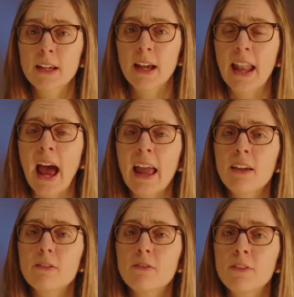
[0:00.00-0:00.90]
And
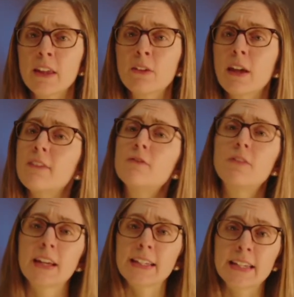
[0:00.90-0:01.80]
I feel
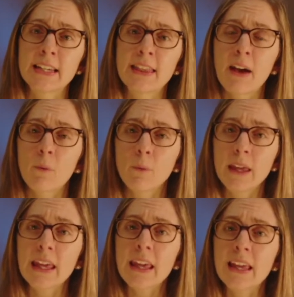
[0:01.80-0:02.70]
convicted that
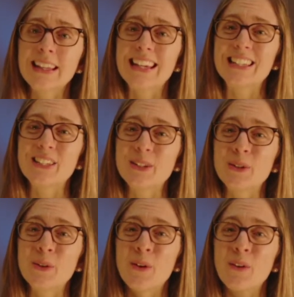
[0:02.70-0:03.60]
we need
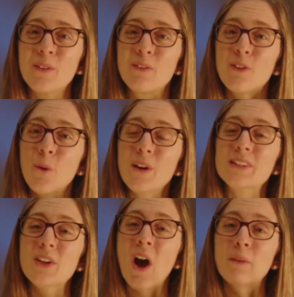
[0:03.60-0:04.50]
to
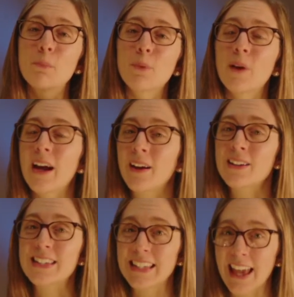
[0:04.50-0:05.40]
focus on prayer
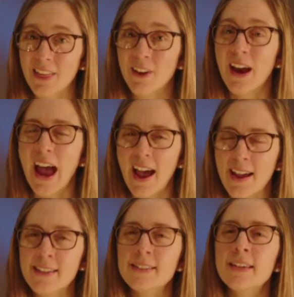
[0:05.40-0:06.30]
together
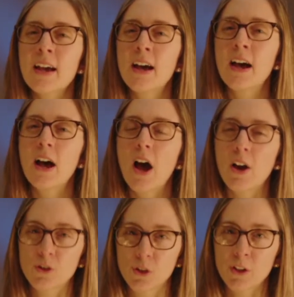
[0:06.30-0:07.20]
as a
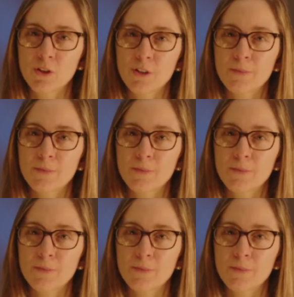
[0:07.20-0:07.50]
church.